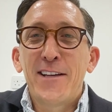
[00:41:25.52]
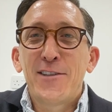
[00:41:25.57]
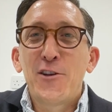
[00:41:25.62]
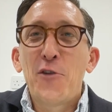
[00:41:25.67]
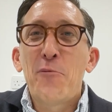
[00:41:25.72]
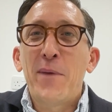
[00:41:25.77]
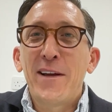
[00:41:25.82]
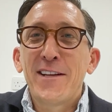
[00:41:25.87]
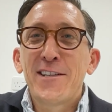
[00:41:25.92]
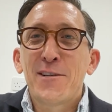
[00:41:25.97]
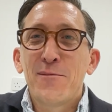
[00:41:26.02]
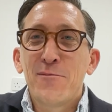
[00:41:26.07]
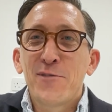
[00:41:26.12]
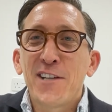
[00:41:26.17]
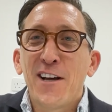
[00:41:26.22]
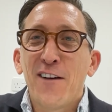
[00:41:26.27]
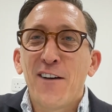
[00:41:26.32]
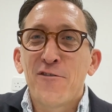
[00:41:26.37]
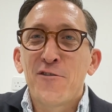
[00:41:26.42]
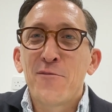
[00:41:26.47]
do pinch
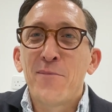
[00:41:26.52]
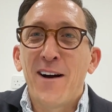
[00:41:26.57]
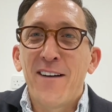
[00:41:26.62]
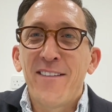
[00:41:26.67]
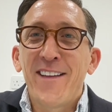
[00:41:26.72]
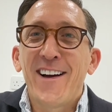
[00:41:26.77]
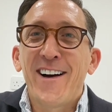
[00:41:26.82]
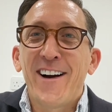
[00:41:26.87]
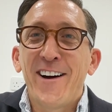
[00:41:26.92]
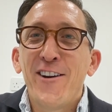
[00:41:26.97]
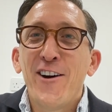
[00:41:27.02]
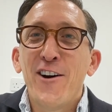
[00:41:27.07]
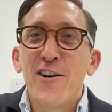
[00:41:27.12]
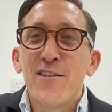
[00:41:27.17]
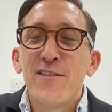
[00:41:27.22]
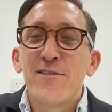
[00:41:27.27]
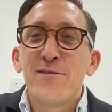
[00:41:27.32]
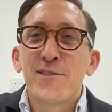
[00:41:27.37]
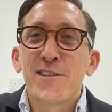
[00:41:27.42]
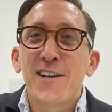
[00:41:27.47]
themselves about that, I
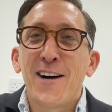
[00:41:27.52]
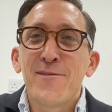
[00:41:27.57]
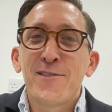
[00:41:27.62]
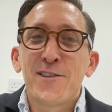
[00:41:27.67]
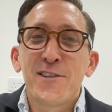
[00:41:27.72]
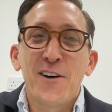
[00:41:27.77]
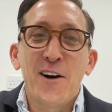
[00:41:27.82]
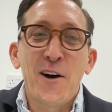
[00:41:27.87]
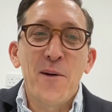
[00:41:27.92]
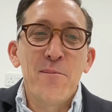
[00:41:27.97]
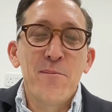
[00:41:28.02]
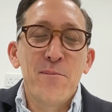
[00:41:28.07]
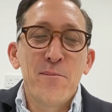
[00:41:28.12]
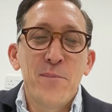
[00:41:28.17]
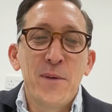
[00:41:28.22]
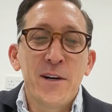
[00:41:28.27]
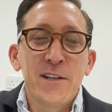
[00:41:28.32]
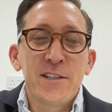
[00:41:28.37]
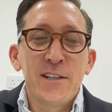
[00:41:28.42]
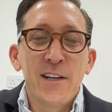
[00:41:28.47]
know, from time to time.
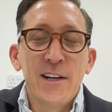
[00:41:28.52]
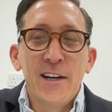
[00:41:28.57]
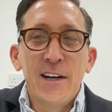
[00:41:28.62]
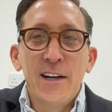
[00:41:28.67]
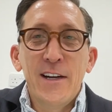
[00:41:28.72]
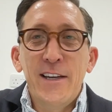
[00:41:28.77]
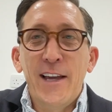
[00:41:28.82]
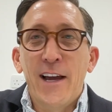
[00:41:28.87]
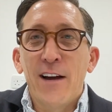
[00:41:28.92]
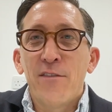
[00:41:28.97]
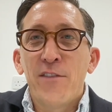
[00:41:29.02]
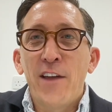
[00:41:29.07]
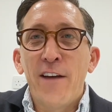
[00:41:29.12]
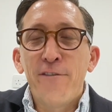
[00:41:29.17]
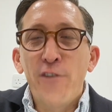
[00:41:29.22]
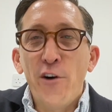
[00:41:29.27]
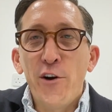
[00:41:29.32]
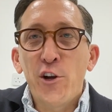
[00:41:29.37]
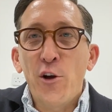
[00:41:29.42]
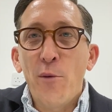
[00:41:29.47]
But yeah, they're
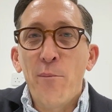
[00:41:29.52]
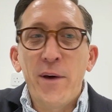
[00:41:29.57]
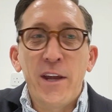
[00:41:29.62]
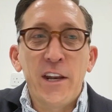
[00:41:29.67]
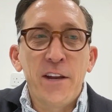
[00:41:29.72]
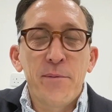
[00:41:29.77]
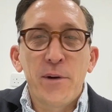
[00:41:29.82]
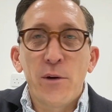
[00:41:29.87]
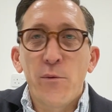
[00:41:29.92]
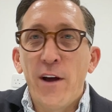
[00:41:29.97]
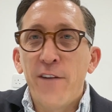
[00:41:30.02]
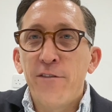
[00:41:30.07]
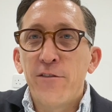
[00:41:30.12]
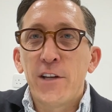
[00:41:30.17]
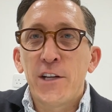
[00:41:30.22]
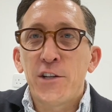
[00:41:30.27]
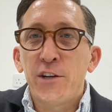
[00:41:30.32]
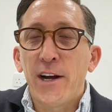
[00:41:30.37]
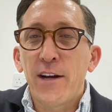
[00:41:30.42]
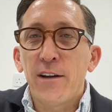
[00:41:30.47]
very competitive. But away
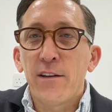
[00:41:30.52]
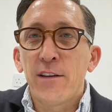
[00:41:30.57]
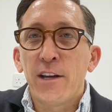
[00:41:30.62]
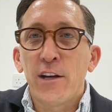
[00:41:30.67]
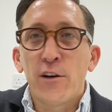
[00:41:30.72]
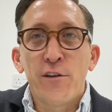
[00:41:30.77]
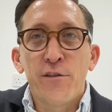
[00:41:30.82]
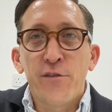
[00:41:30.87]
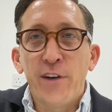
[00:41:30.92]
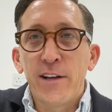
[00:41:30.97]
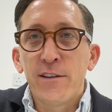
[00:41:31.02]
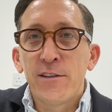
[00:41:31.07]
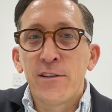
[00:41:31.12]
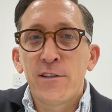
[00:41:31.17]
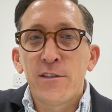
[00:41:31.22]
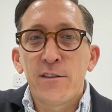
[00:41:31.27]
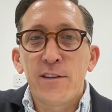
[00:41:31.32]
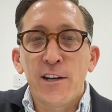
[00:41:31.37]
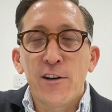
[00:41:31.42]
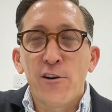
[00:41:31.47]
from the track, they're good
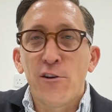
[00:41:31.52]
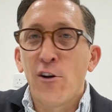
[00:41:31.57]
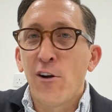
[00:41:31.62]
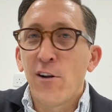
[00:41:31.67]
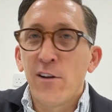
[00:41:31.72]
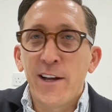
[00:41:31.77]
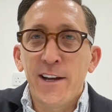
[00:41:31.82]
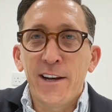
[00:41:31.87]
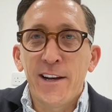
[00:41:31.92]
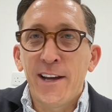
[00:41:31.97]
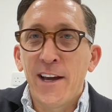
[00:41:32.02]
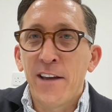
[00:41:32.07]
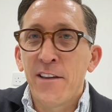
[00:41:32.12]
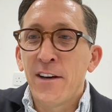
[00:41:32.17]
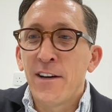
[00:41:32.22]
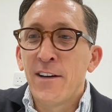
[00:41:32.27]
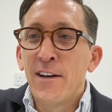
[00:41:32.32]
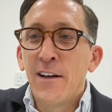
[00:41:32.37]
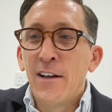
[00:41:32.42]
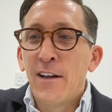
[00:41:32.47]
friends. They got a whole day
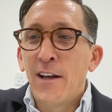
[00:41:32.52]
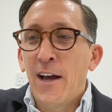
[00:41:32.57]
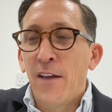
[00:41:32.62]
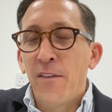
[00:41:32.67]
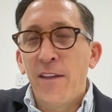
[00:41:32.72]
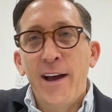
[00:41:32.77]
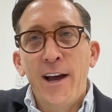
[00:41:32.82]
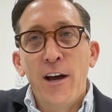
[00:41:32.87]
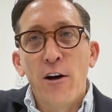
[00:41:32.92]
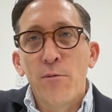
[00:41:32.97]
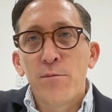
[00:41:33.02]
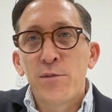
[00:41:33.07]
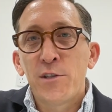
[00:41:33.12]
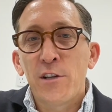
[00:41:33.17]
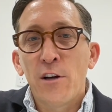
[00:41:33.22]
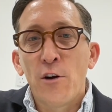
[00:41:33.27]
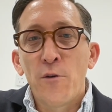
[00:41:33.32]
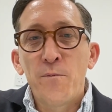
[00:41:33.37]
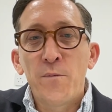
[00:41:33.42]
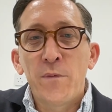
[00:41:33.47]
together, and that helps.
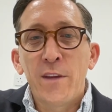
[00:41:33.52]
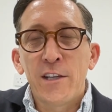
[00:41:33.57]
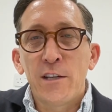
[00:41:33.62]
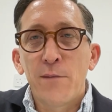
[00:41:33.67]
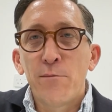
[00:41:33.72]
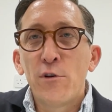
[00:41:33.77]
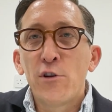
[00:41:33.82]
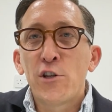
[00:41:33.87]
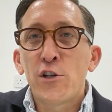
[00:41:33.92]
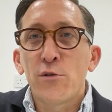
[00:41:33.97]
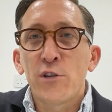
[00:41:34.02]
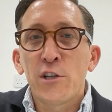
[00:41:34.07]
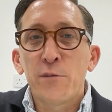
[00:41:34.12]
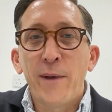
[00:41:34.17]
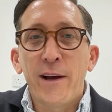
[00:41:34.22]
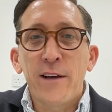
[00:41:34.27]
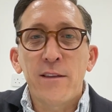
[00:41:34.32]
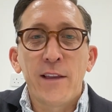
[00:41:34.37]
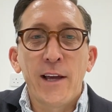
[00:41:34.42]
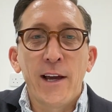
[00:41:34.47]
So there's a mutual
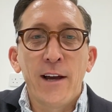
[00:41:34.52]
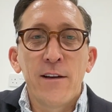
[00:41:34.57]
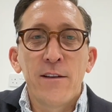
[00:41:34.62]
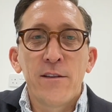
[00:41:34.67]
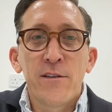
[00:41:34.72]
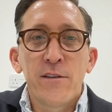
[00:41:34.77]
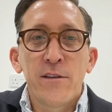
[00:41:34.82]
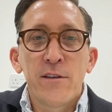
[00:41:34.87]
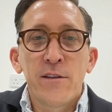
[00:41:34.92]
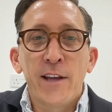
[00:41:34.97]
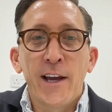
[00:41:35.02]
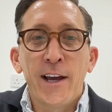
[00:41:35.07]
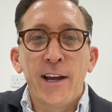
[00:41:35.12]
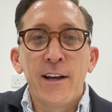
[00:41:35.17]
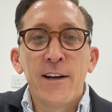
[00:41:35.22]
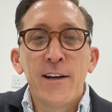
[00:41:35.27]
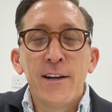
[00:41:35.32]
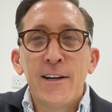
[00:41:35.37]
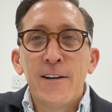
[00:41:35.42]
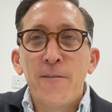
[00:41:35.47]
respect there.
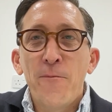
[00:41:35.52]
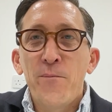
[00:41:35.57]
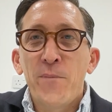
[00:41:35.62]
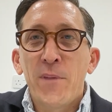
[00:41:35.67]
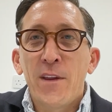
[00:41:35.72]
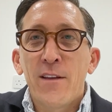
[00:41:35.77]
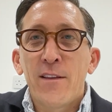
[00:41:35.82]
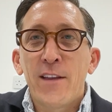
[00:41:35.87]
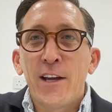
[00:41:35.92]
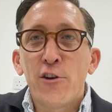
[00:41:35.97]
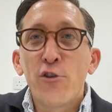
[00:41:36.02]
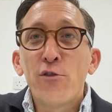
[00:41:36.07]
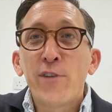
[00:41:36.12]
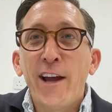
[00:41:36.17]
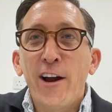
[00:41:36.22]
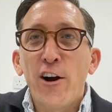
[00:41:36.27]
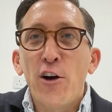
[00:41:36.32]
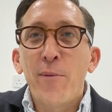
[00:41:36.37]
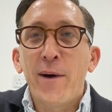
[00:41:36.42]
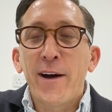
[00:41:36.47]
They do
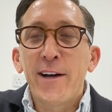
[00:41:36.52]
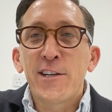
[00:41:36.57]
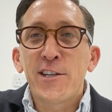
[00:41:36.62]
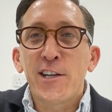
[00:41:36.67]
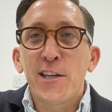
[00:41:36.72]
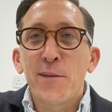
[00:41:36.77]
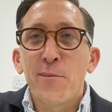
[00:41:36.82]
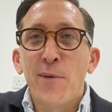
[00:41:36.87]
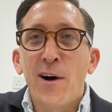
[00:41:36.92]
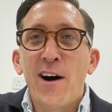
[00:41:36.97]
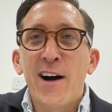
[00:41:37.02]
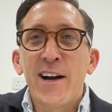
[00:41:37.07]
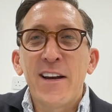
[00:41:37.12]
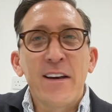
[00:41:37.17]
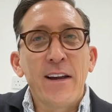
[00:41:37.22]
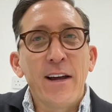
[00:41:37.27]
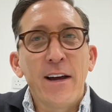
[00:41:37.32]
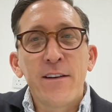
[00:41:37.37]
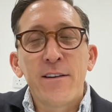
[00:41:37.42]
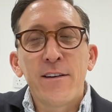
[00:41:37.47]
care about each other
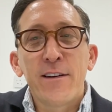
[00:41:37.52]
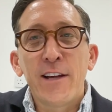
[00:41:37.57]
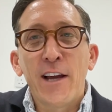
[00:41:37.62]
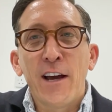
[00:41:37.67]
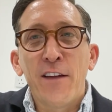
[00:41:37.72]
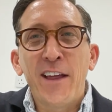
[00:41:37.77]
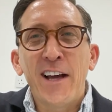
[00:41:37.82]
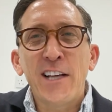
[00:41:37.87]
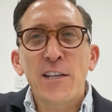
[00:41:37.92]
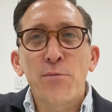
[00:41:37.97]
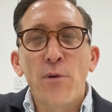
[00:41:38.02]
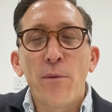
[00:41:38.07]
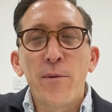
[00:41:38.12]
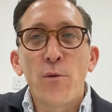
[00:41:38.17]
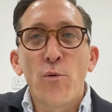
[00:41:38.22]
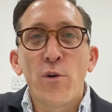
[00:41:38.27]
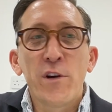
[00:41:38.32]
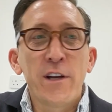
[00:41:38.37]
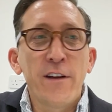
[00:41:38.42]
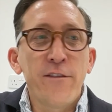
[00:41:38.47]
behind it. And that's
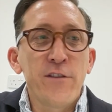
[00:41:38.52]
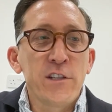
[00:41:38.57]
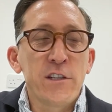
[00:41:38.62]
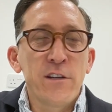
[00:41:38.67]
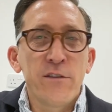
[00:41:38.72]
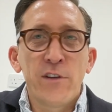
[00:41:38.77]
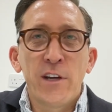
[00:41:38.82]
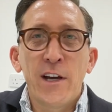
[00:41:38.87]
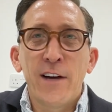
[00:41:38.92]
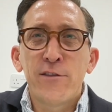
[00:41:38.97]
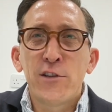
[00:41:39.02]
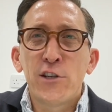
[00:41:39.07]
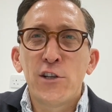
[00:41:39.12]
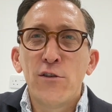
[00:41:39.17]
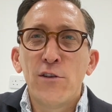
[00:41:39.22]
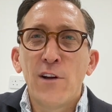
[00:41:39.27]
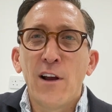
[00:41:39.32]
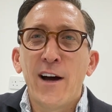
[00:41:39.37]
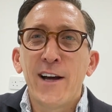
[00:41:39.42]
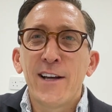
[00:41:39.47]
probably one difference. If you have
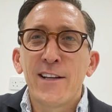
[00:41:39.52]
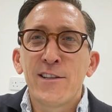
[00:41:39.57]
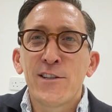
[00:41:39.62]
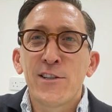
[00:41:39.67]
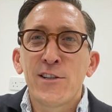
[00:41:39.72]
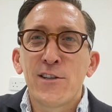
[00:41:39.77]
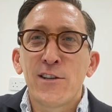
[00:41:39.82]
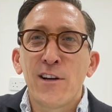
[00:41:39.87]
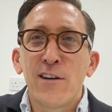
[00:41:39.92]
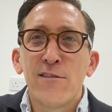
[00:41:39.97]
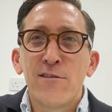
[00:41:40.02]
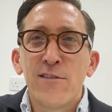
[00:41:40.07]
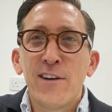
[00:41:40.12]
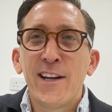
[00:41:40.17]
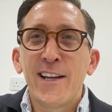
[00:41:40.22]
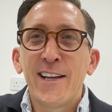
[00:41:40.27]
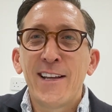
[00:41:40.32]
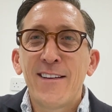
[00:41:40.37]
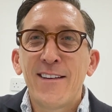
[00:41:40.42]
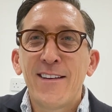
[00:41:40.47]
two lions who don't
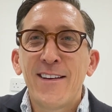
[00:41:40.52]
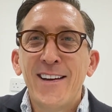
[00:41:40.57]
really